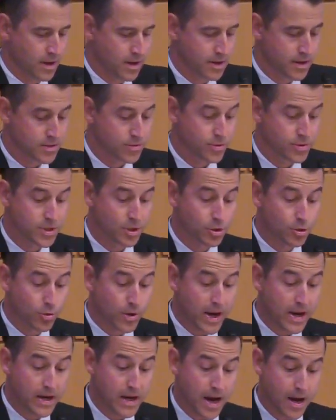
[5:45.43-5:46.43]
This was a
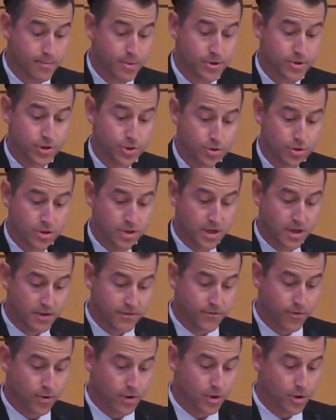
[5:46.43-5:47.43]
great opportunity
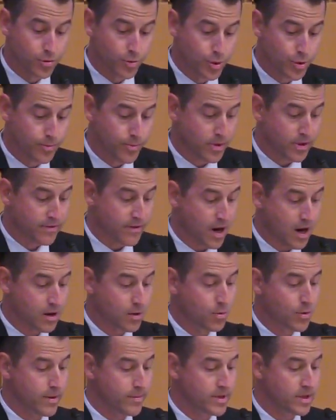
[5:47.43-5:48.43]
for a group of our
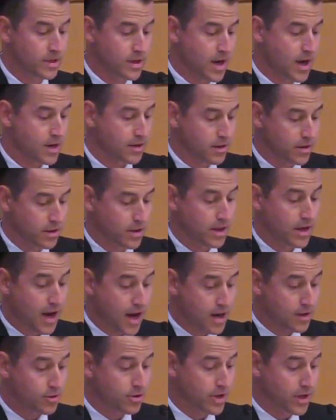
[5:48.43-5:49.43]
women
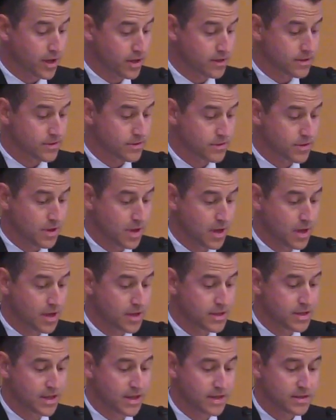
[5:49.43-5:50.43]
congregants
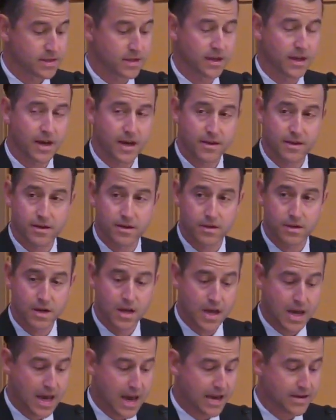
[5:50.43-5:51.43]
to get together
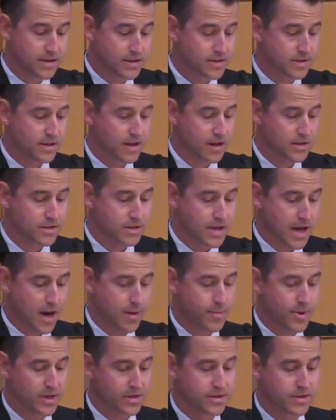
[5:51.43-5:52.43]
and discuss
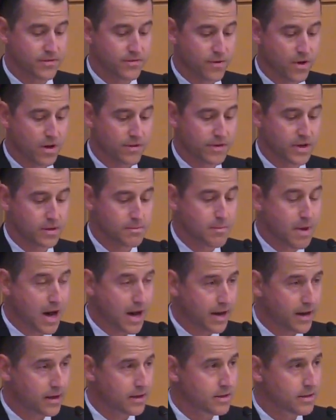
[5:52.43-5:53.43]
topics involving
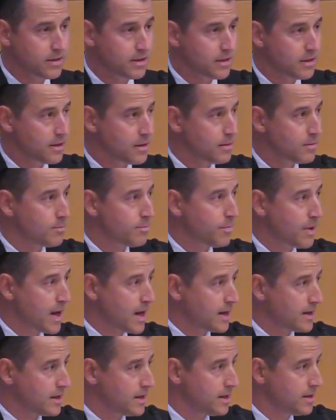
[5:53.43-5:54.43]
mind,
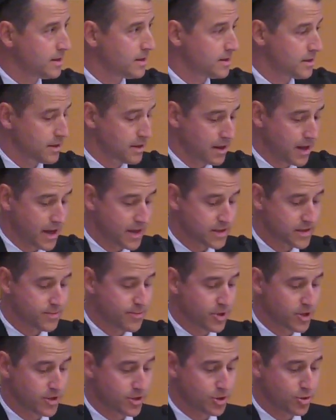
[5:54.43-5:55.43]
body, and
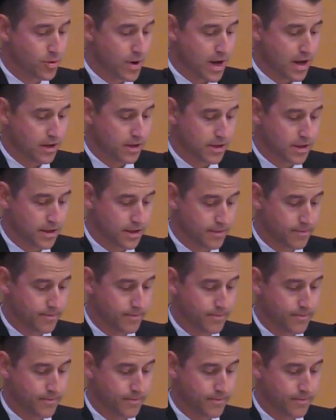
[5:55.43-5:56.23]
spirituality.